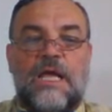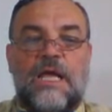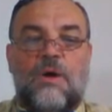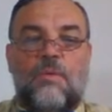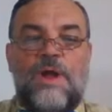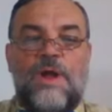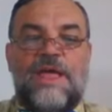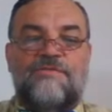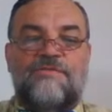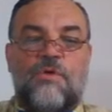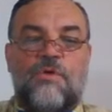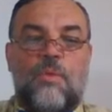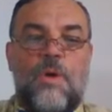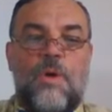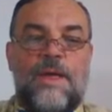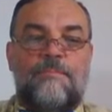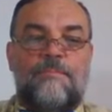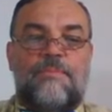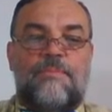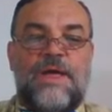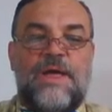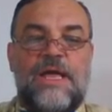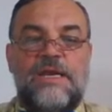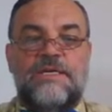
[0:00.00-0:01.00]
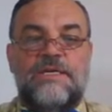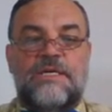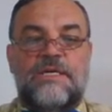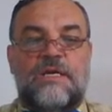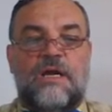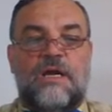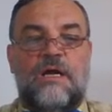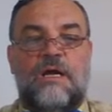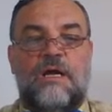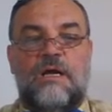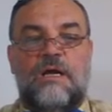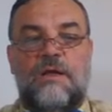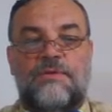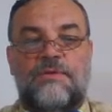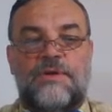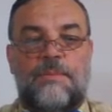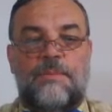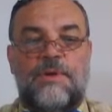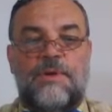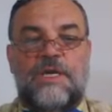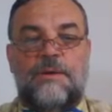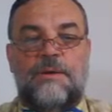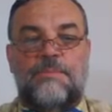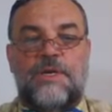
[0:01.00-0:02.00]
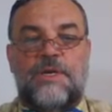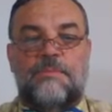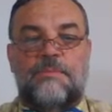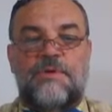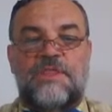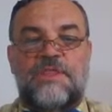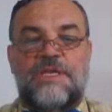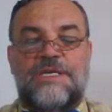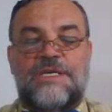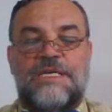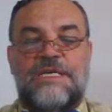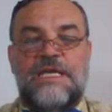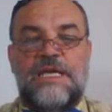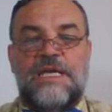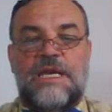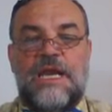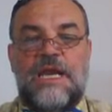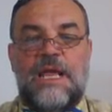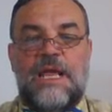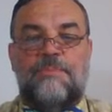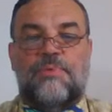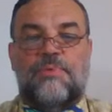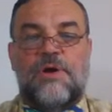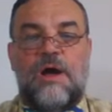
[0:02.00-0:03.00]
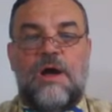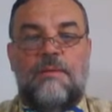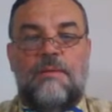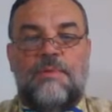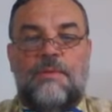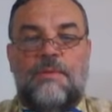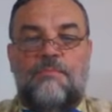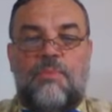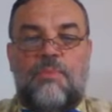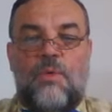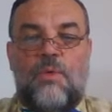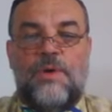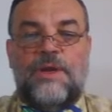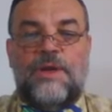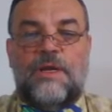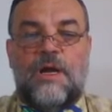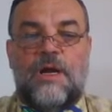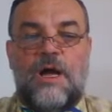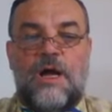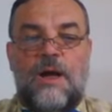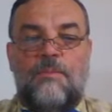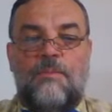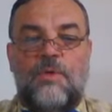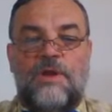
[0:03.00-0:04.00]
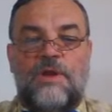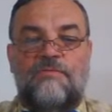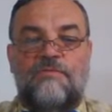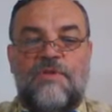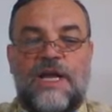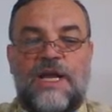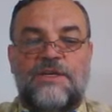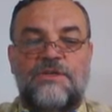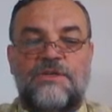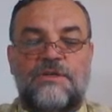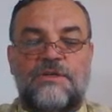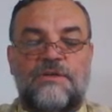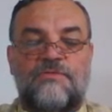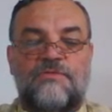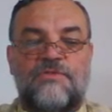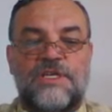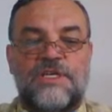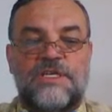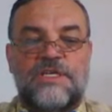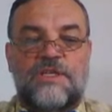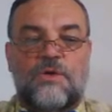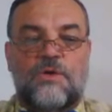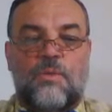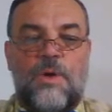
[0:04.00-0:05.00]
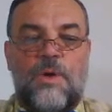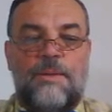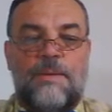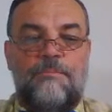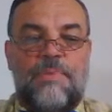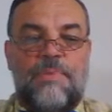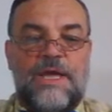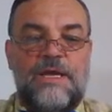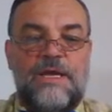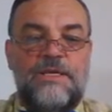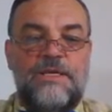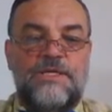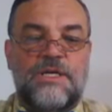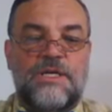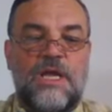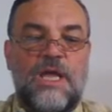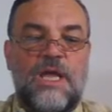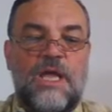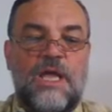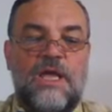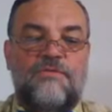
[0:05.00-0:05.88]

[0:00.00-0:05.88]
We have a web page, www.thednaproblem.com. We invite you to visit the web page.